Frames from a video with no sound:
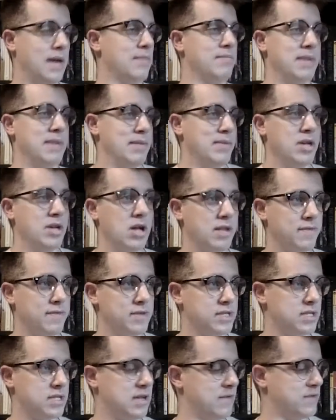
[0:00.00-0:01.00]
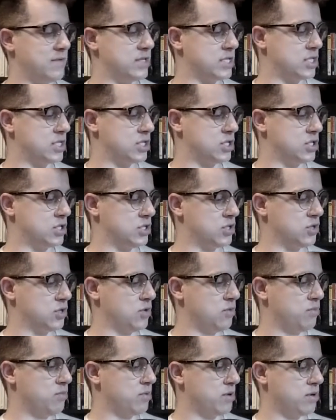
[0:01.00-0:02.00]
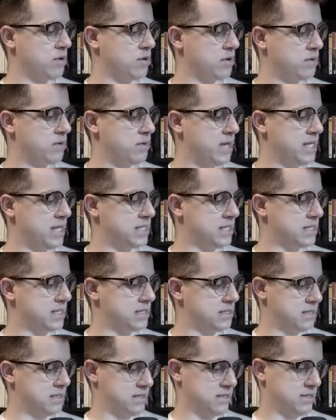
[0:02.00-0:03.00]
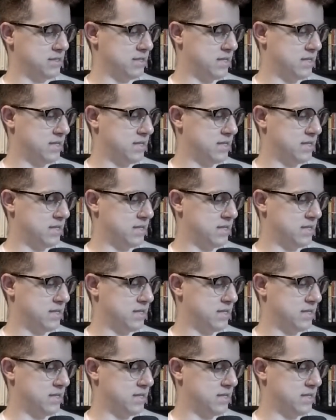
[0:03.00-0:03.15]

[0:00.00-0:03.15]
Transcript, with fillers: Maybe all of her stuff was super racist.